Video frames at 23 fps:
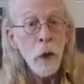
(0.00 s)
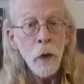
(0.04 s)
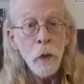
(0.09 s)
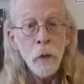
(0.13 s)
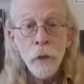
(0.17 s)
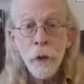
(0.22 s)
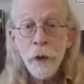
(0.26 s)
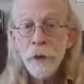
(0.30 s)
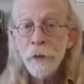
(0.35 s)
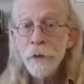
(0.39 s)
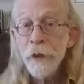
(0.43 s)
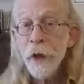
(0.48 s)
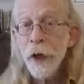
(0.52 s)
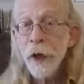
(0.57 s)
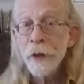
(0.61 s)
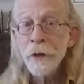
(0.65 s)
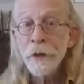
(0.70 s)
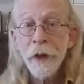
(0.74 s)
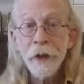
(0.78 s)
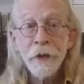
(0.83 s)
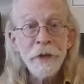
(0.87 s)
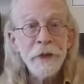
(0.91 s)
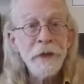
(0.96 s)
We've got
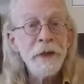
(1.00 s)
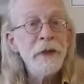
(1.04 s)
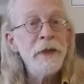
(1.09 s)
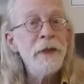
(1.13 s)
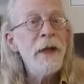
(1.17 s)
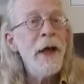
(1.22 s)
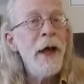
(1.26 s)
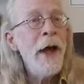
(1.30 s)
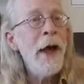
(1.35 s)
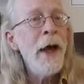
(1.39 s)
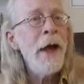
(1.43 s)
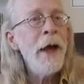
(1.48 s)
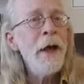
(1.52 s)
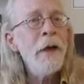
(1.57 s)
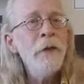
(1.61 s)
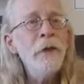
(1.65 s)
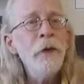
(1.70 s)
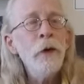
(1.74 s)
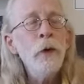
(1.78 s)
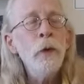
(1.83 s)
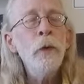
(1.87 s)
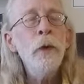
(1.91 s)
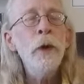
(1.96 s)
to snag
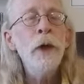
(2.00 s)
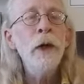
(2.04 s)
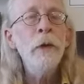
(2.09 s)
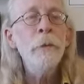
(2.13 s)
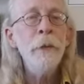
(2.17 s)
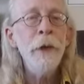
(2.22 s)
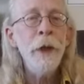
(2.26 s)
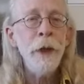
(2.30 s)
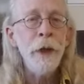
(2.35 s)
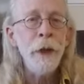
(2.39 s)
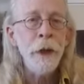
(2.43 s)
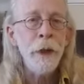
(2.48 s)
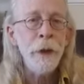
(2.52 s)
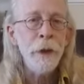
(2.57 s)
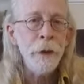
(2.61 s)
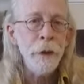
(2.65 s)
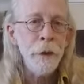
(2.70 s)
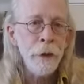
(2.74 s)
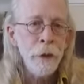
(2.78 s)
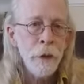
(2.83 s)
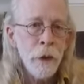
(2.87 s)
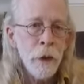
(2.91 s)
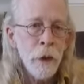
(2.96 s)
the
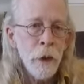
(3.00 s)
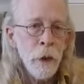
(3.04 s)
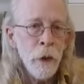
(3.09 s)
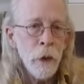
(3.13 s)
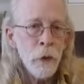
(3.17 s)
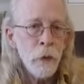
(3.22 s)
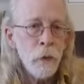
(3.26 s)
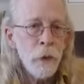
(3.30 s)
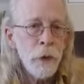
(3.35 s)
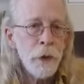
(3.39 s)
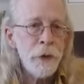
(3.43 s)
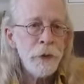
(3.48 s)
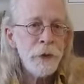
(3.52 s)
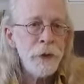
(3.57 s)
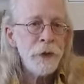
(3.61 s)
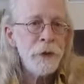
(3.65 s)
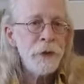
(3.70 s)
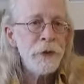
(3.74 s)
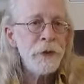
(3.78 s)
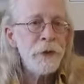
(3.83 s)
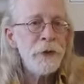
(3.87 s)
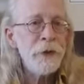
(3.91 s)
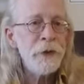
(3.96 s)
women with
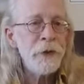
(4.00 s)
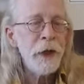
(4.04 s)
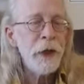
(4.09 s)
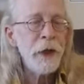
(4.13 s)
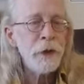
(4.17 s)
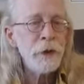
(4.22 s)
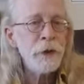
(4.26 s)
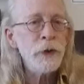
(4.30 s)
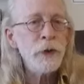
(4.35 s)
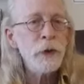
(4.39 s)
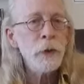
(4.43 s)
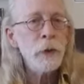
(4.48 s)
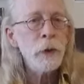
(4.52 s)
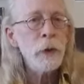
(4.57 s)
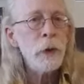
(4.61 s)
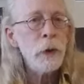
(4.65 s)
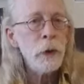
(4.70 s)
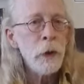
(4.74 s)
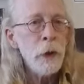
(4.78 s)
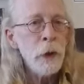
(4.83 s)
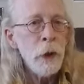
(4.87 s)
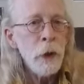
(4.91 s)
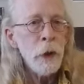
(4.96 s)
this
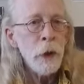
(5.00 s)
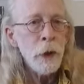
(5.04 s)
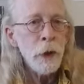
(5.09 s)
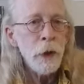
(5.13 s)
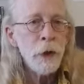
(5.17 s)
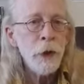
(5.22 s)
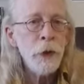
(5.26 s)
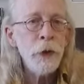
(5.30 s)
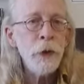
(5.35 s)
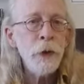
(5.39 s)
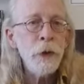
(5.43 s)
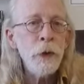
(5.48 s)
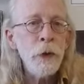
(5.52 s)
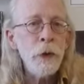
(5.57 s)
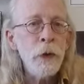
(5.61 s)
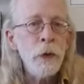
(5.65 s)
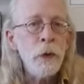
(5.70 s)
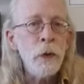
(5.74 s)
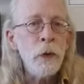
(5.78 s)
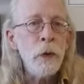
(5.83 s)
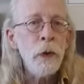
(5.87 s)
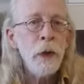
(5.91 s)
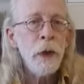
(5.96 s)
sexual
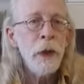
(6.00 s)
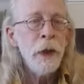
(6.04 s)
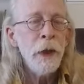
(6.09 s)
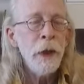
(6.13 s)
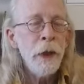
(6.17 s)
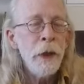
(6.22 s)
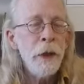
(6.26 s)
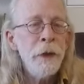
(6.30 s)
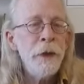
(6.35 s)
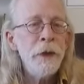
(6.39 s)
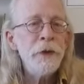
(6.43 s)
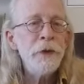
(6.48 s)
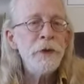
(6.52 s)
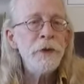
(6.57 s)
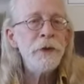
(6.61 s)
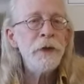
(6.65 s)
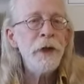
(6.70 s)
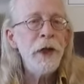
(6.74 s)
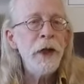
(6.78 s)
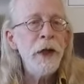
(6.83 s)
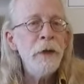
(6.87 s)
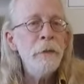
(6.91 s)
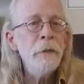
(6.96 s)
cue in the
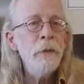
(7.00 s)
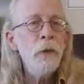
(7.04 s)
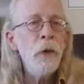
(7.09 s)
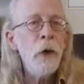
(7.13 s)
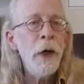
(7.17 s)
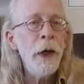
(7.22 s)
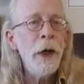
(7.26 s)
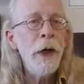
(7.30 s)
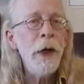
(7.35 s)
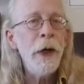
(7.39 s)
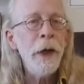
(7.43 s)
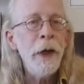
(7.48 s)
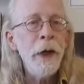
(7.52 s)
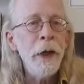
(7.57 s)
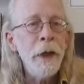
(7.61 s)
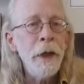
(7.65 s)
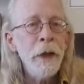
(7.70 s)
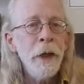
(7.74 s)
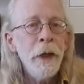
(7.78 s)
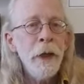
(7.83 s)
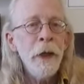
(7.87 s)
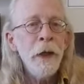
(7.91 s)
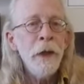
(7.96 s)
same
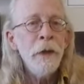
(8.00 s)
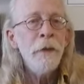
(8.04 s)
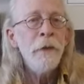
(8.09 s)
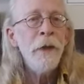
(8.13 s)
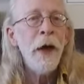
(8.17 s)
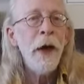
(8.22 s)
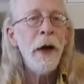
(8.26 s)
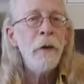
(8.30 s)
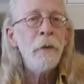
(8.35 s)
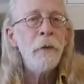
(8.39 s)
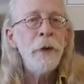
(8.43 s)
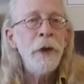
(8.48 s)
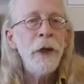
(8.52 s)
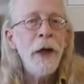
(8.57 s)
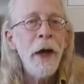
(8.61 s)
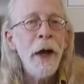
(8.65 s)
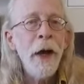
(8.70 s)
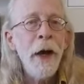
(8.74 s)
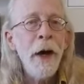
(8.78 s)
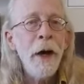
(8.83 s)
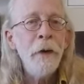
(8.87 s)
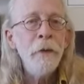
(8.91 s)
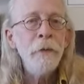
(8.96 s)
way that we
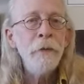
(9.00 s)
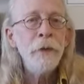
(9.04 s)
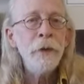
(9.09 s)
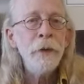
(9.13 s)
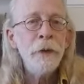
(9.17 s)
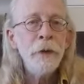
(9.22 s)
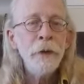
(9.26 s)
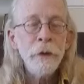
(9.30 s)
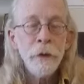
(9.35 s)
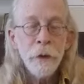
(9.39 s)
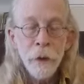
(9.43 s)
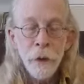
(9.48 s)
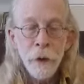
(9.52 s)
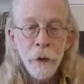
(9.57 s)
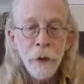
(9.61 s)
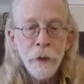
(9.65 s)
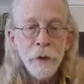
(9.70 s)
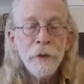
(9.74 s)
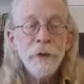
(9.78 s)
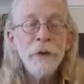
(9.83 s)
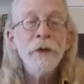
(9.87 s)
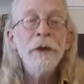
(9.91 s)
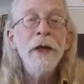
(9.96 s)
have
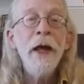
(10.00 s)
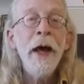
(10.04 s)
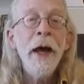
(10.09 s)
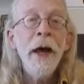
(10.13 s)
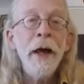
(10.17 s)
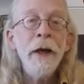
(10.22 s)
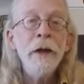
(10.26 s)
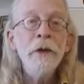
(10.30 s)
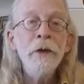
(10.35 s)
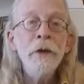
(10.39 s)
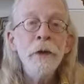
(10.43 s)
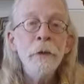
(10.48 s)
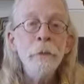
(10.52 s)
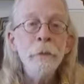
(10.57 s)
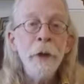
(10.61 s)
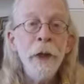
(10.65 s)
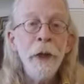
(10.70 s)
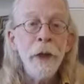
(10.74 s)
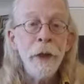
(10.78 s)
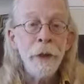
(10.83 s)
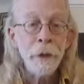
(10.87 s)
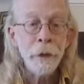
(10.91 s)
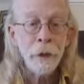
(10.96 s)
snagged the
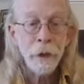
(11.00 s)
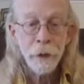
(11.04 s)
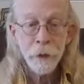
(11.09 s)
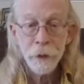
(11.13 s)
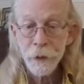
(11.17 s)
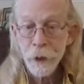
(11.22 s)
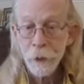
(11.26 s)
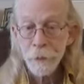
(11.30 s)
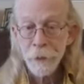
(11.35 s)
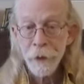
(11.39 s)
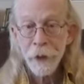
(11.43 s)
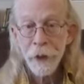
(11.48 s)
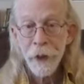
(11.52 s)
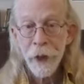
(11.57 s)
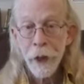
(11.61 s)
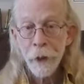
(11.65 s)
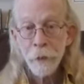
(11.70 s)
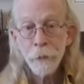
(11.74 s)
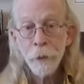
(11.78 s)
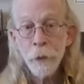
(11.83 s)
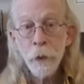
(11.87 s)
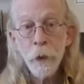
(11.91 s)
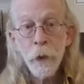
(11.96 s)
men. Because up to
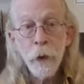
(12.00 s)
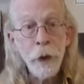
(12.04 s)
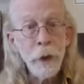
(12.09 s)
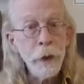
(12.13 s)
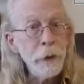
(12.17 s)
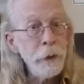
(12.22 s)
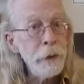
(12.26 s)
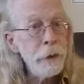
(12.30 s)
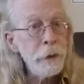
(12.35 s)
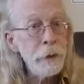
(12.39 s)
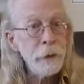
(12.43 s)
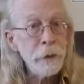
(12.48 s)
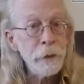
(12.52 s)
that point,